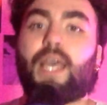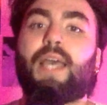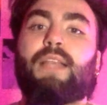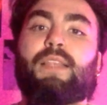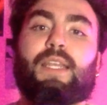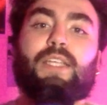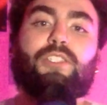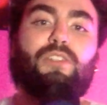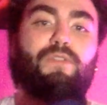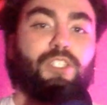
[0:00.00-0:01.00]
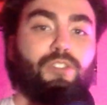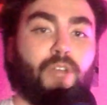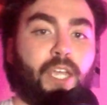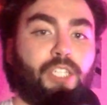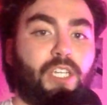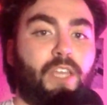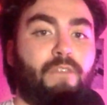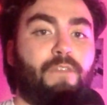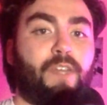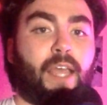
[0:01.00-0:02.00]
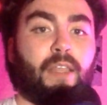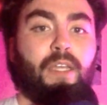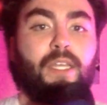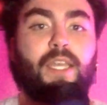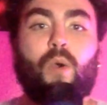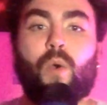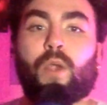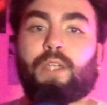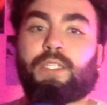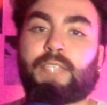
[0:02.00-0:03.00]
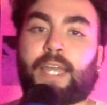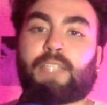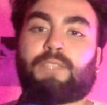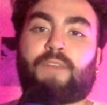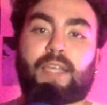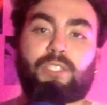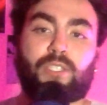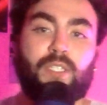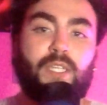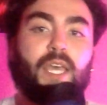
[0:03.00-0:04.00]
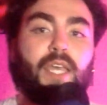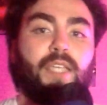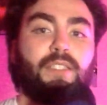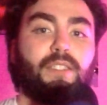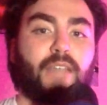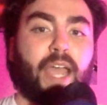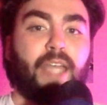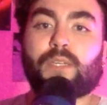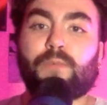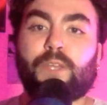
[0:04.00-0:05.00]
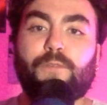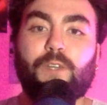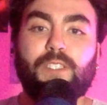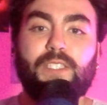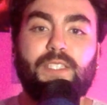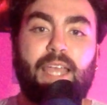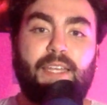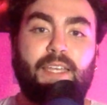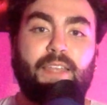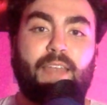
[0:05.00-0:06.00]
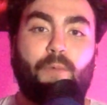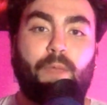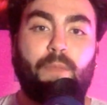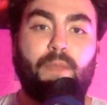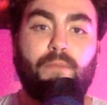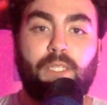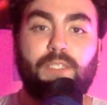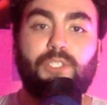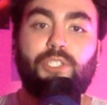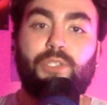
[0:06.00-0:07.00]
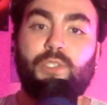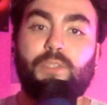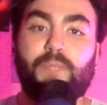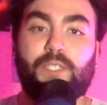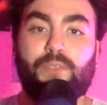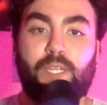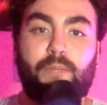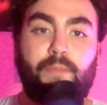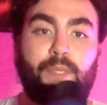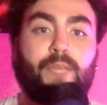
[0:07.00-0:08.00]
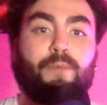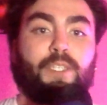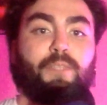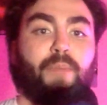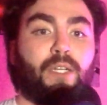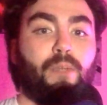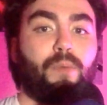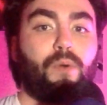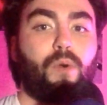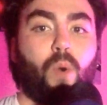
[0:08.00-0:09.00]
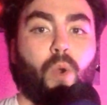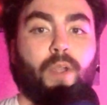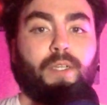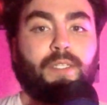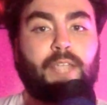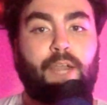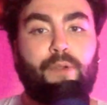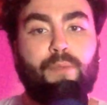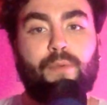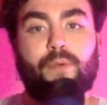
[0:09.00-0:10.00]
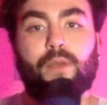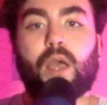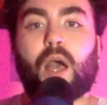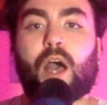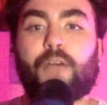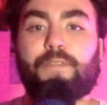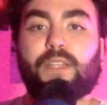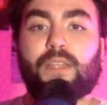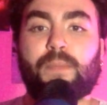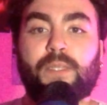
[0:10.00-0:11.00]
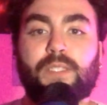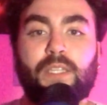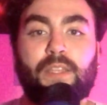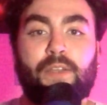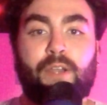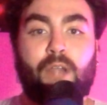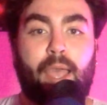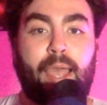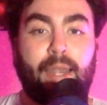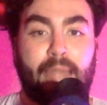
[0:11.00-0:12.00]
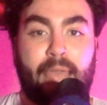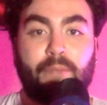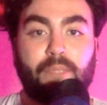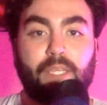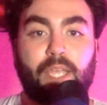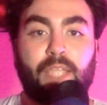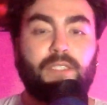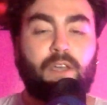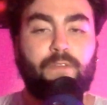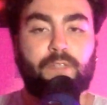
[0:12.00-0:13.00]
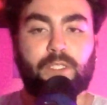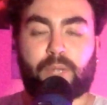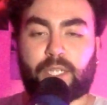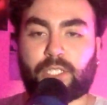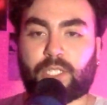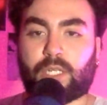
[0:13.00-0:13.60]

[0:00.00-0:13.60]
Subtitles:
leading to frustration, infidelity, or dissatisfaction. In society, reinforces the idea that women must choose between being respectable or desirable, often limiting their anatomy and self-expression.